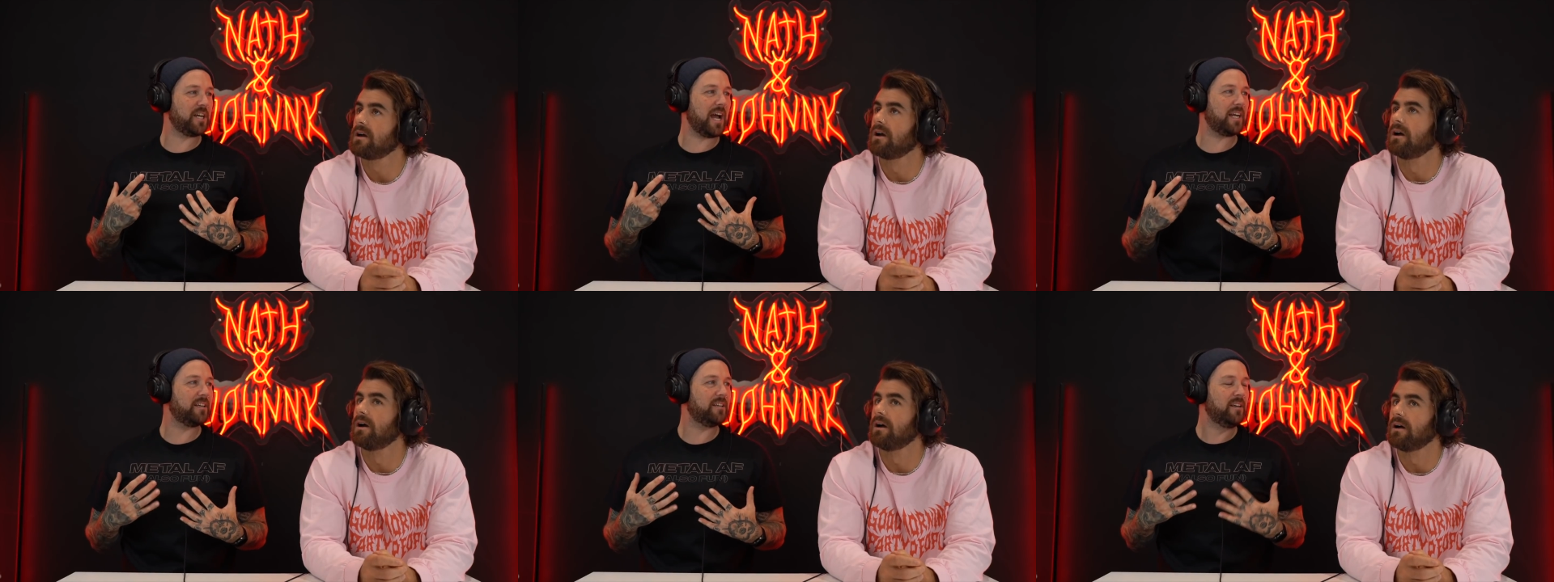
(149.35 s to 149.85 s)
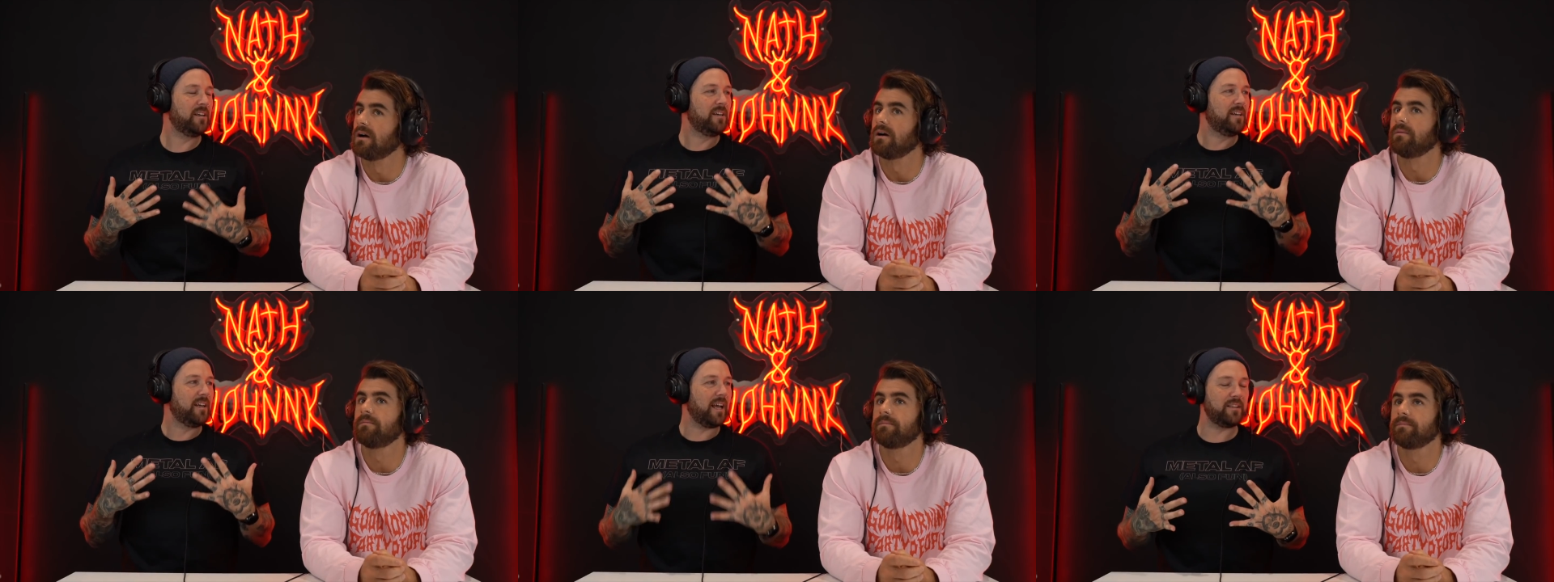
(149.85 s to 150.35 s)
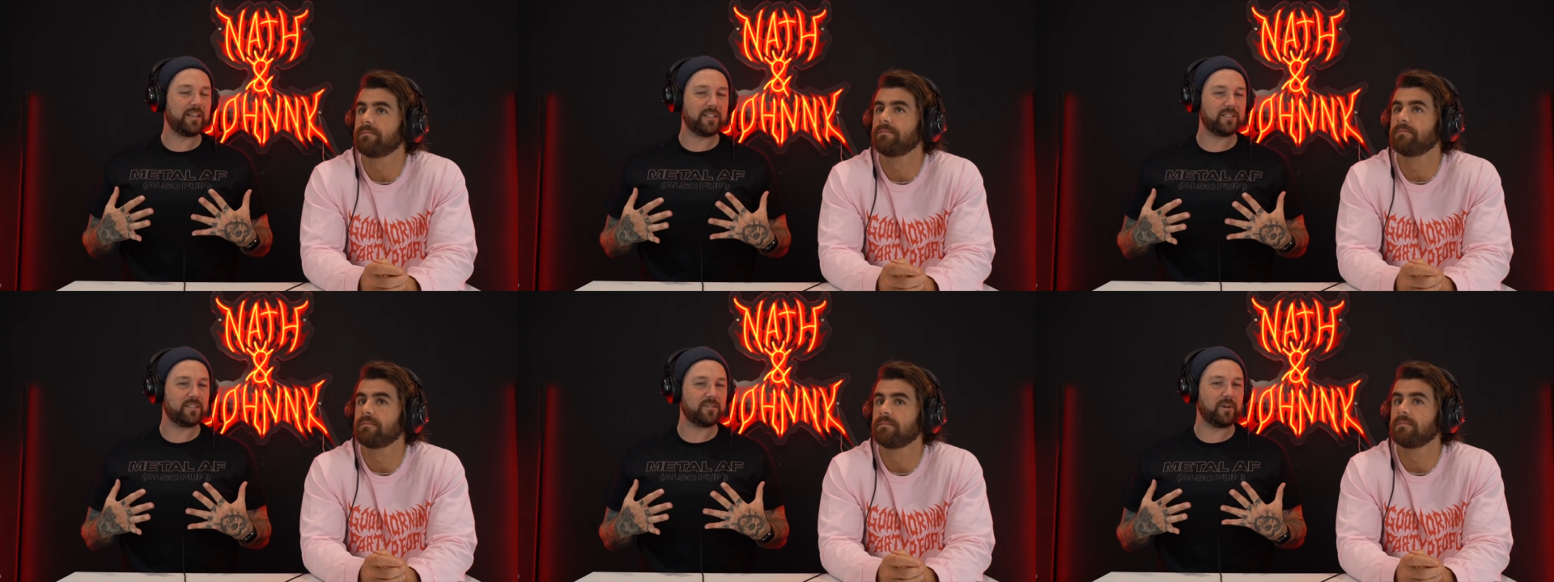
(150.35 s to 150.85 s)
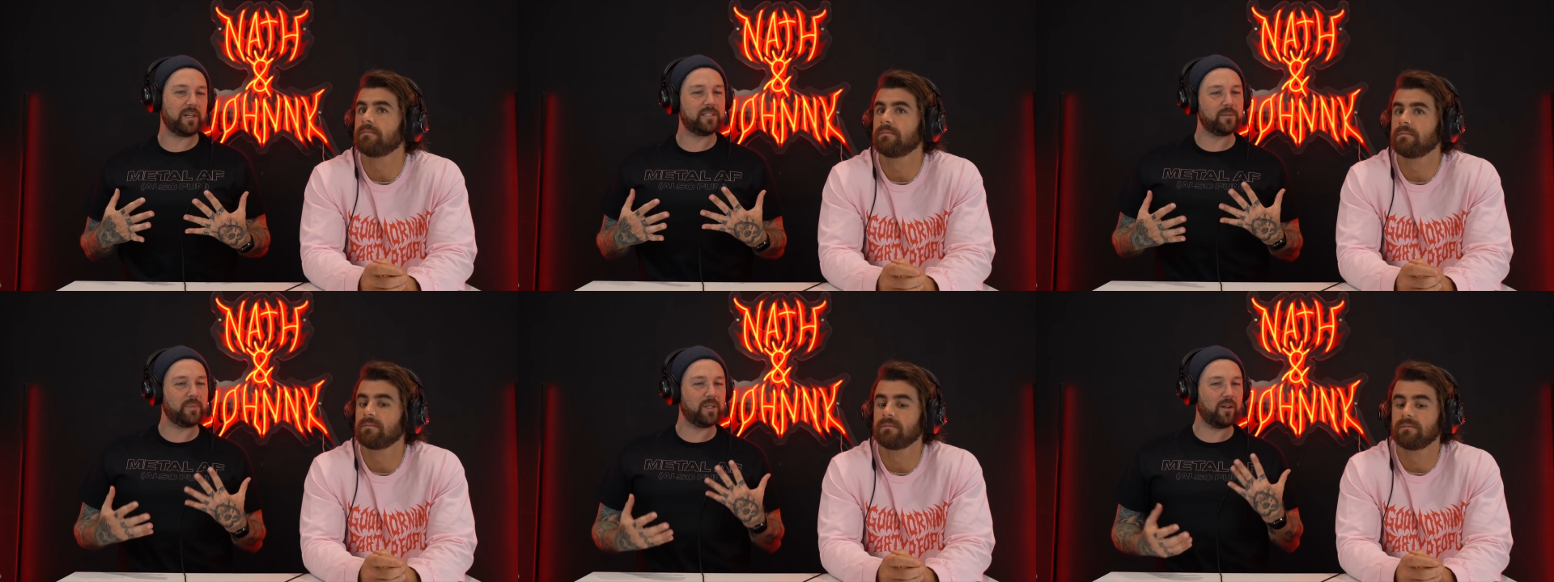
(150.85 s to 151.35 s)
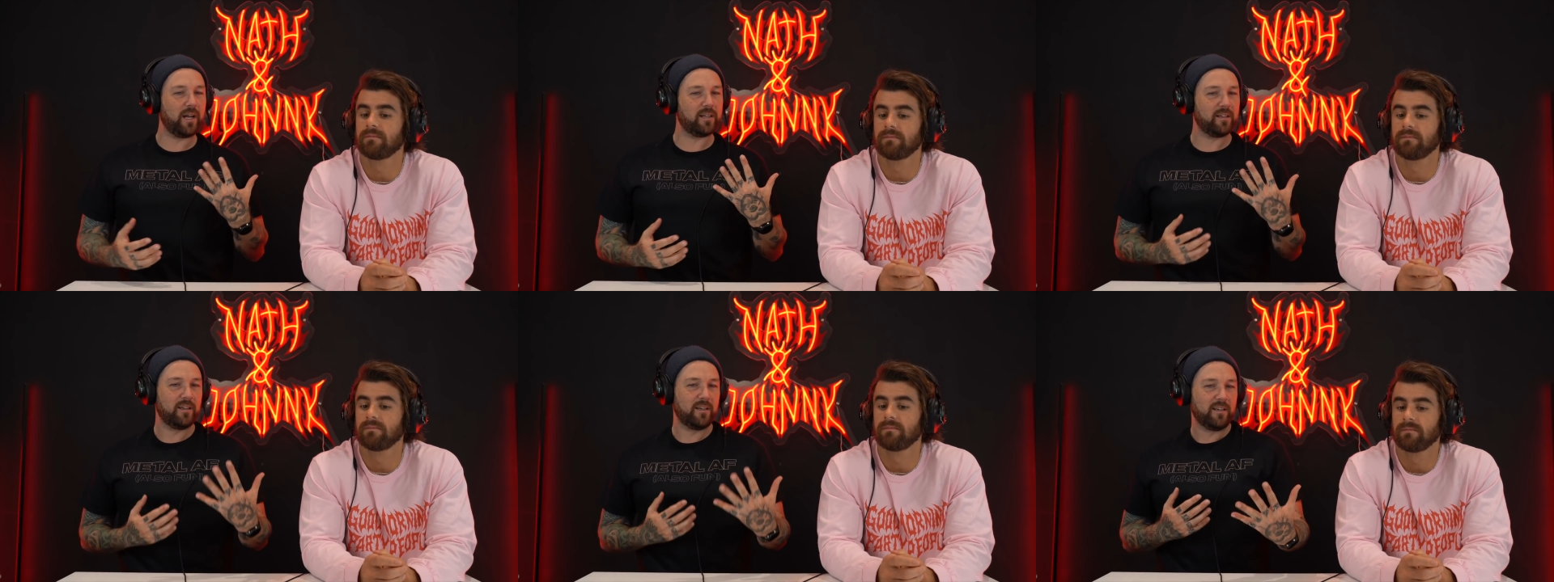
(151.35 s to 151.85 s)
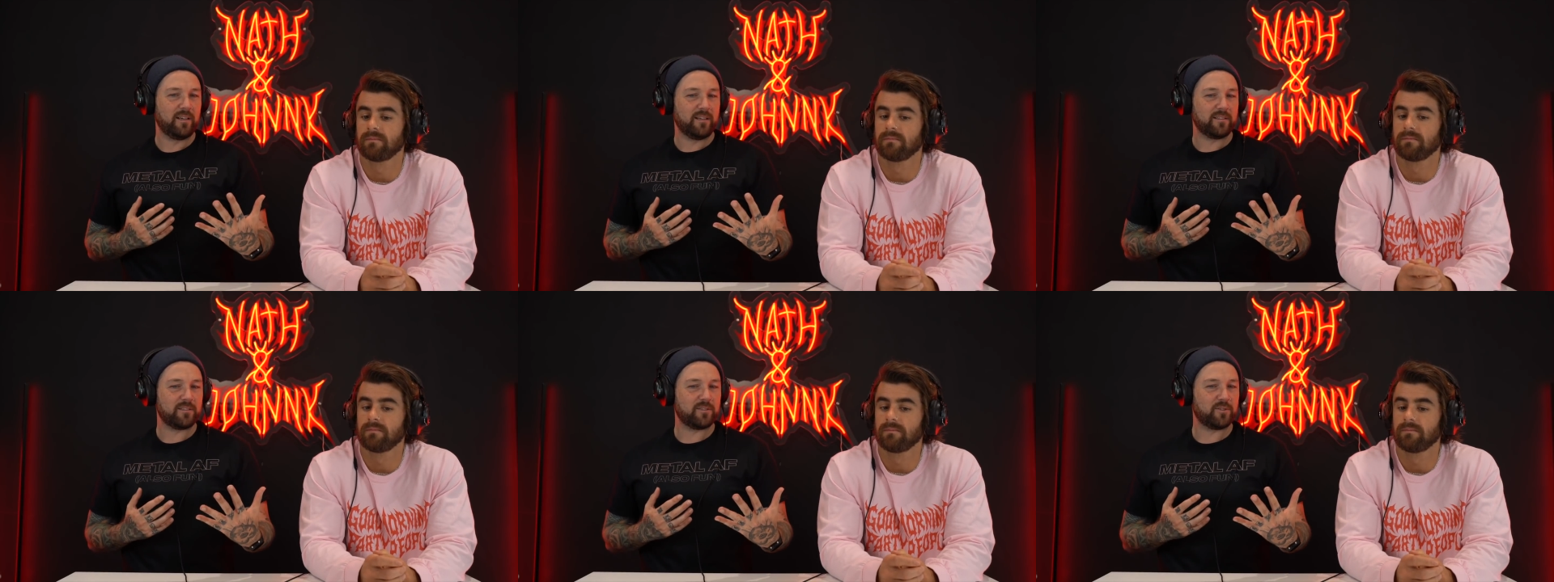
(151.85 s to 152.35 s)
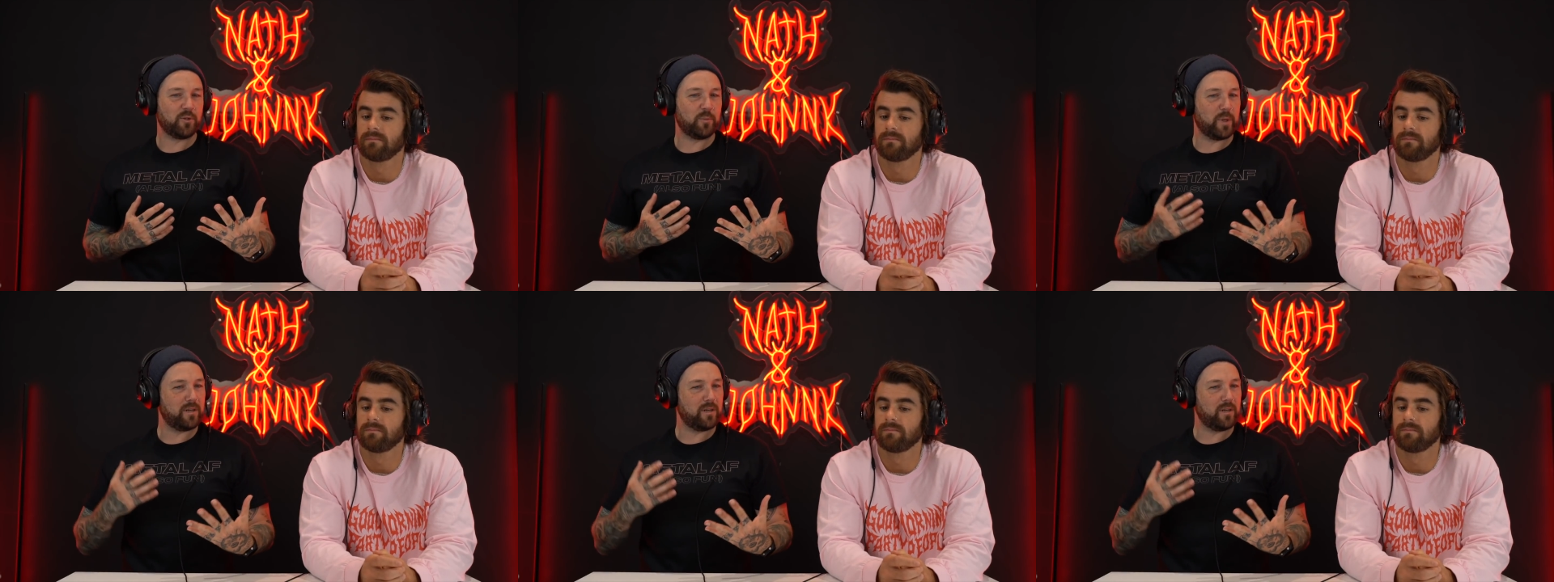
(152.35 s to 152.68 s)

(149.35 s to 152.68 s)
Speaker 1: jacket, and then just ready to be like super